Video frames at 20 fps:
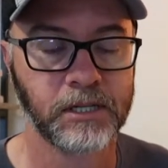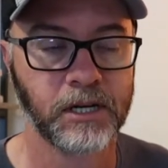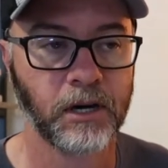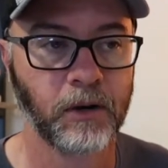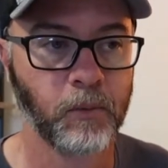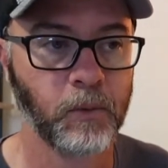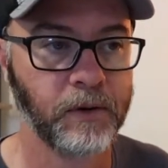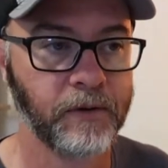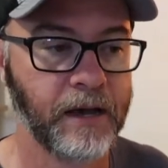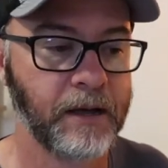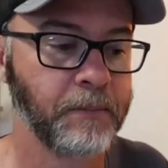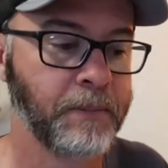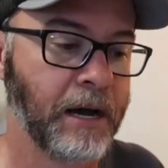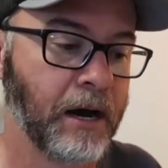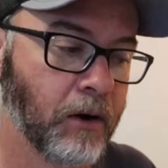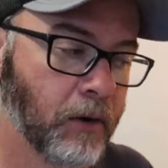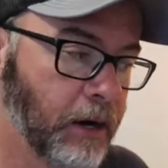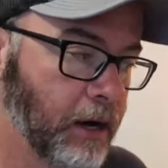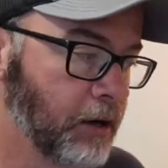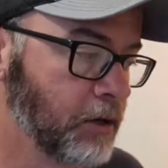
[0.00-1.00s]
You know, we've had
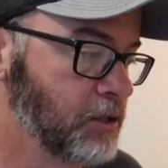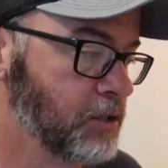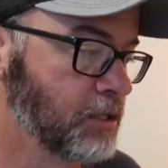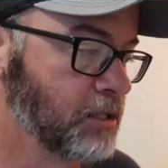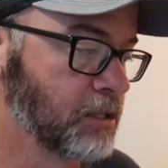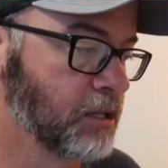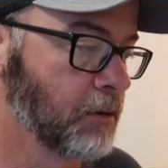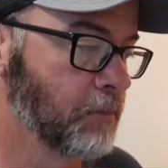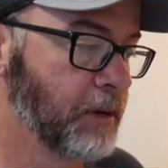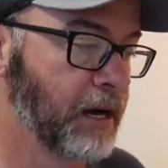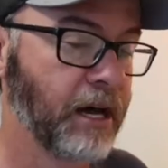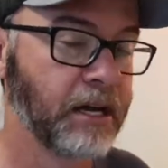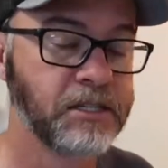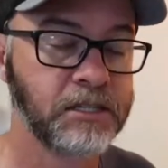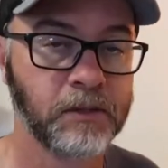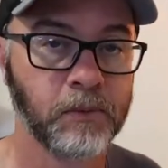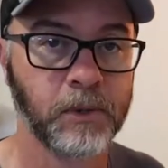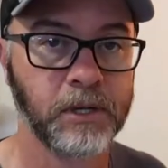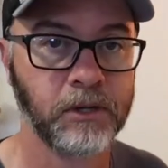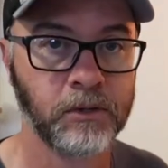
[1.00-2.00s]
power outages in the
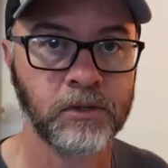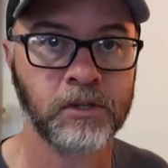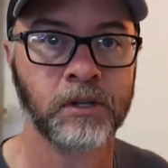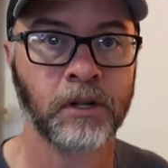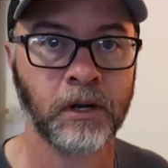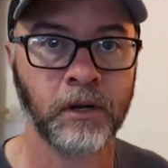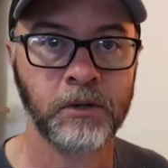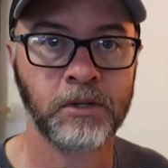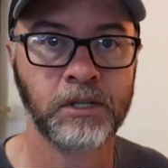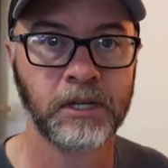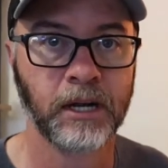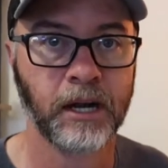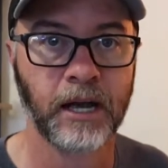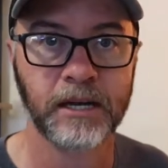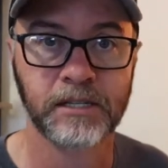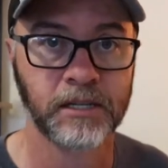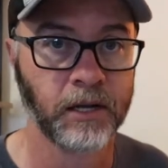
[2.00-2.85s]
past, and we use the Lucy lights,